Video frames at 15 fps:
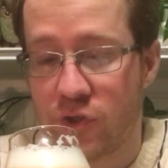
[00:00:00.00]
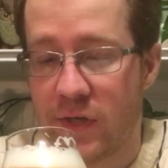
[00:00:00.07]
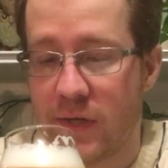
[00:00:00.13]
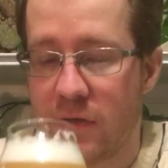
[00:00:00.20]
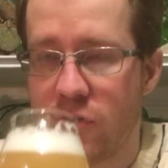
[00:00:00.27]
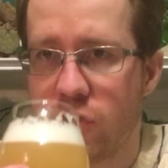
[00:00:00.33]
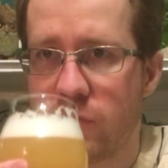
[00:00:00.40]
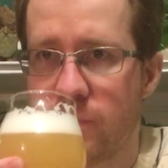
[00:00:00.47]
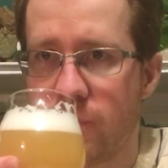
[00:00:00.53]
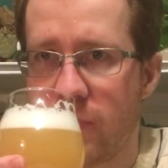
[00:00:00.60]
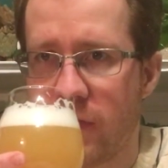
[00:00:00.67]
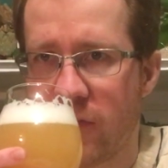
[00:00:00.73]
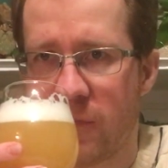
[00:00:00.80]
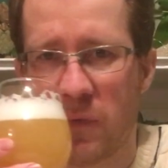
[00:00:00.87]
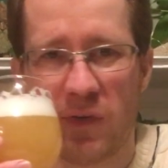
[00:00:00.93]
change.
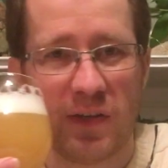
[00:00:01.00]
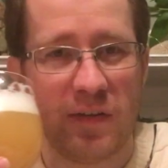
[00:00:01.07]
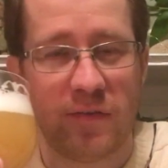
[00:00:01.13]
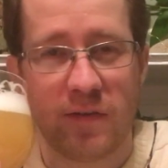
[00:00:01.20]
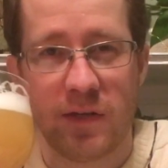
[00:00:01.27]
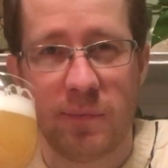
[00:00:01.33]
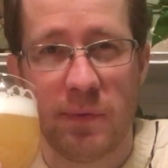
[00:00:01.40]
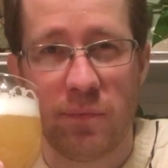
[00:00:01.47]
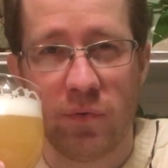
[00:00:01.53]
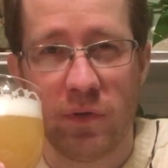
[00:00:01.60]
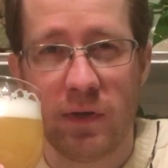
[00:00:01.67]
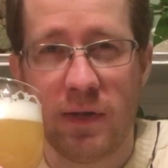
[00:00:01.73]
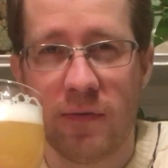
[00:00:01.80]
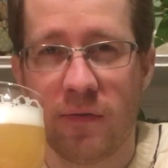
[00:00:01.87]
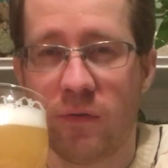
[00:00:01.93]
It smells like it's going to be
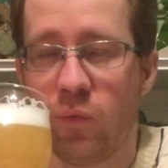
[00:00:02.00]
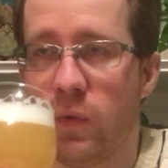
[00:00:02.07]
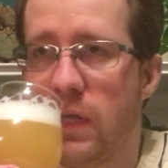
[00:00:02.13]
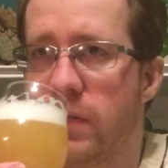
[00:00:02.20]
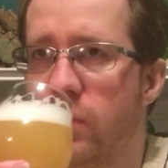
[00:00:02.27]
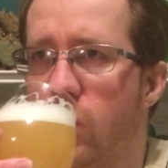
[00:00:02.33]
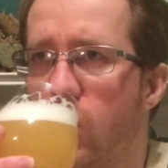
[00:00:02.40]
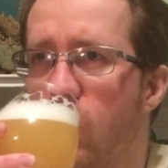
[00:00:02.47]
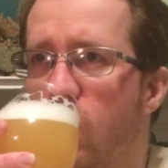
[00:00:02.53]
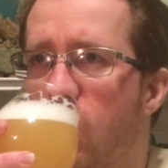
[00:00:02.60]
pretty sweet.